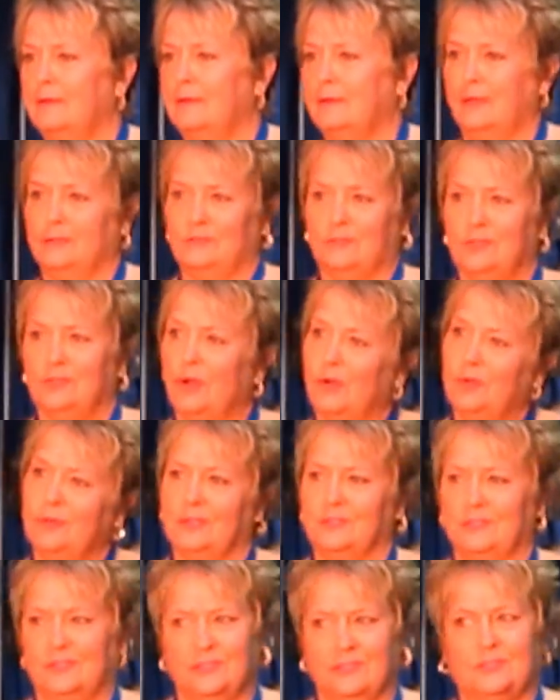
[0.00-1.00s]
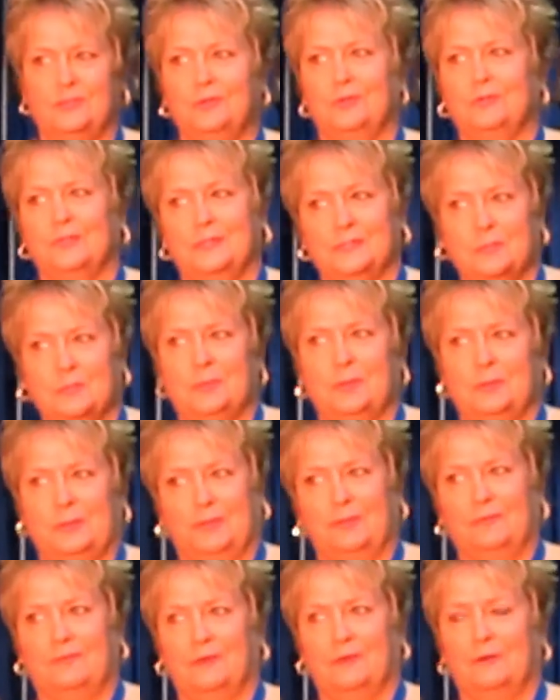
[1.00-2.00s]
that's known as just doing
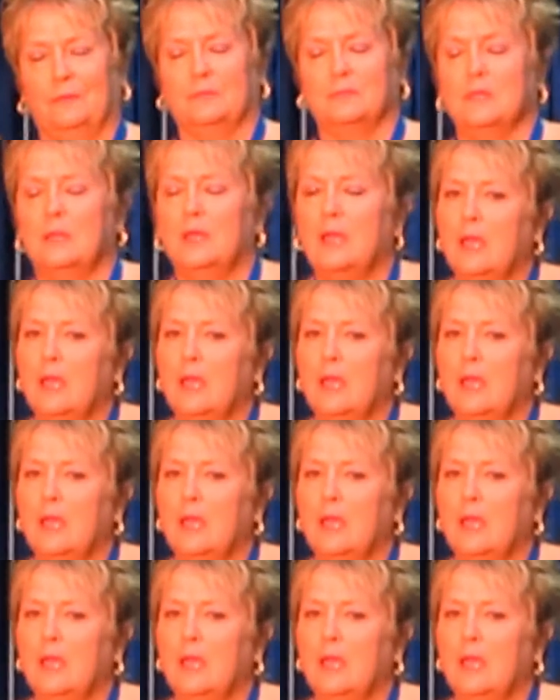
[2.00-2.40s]
disability films?